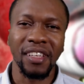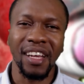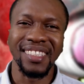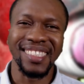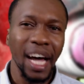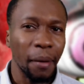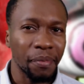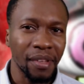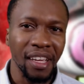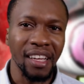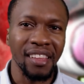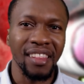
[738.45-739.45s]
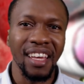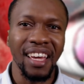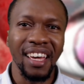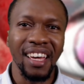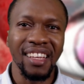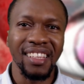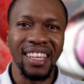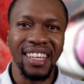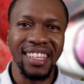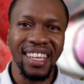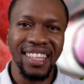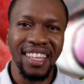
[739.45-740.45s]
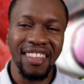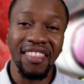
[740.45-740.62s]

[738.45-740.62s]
adapting the